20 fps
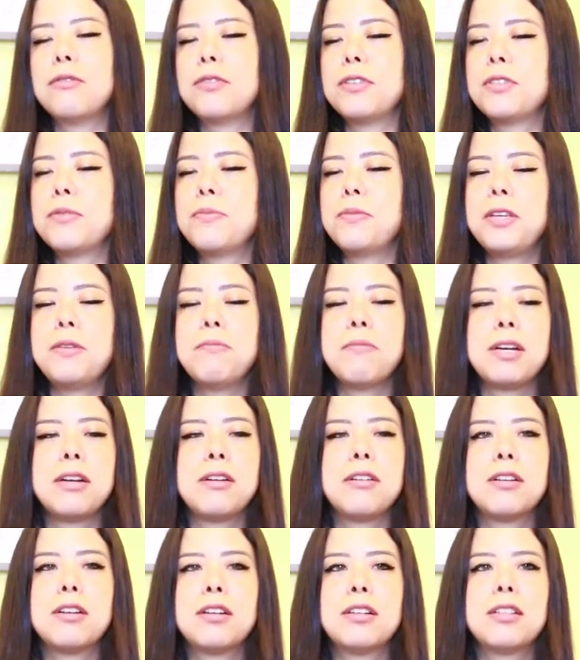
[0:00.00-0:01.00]
with me in my
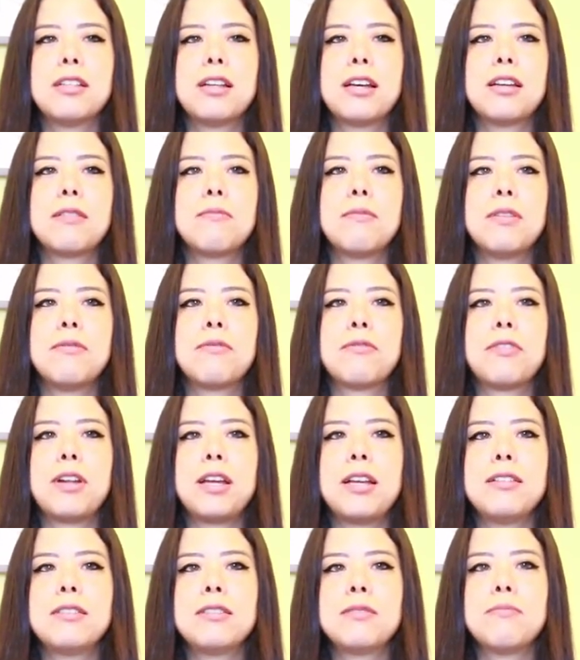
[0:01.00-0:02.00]
heart, like my
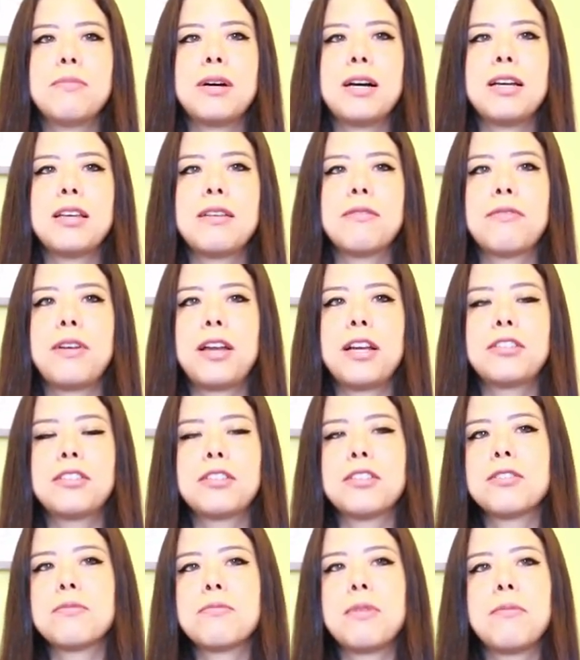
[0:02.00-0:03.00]
friends, my
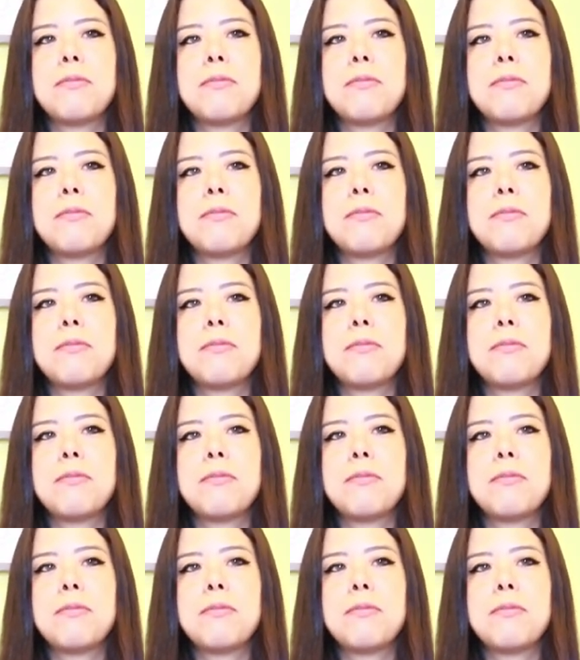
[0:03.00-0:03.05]
affections,